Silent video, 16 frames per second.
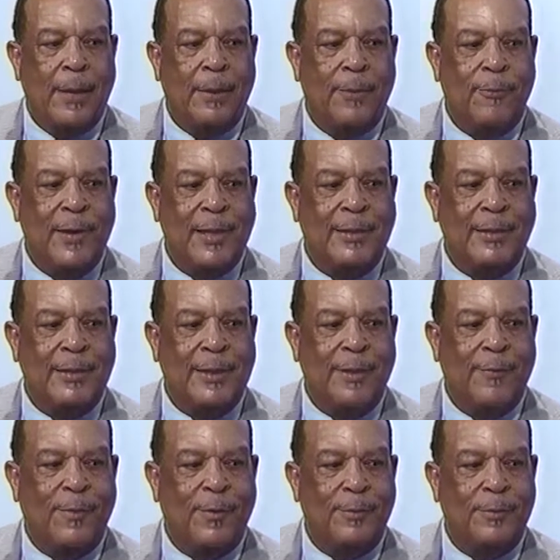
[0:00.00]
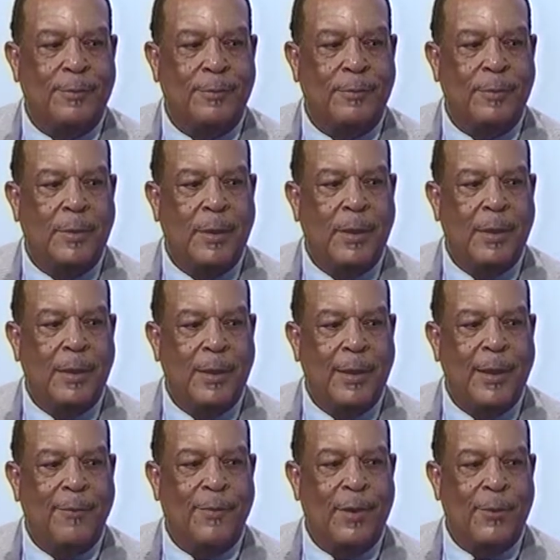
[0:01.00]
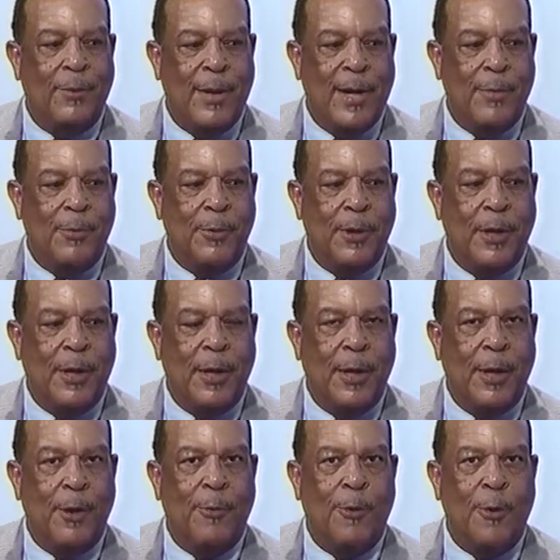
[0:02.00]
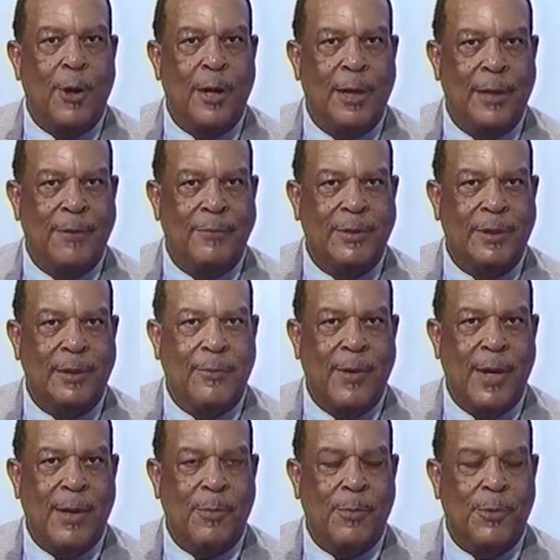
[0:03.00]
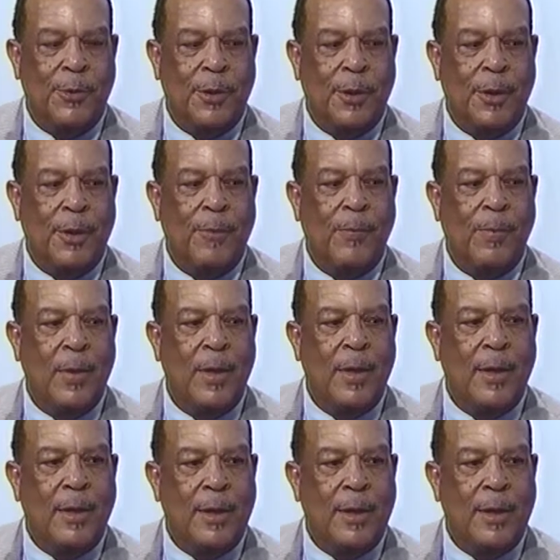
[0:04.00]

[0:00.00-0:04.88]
And the rest of them live in Grand Prairie. Elroy lives in Grand Prairie.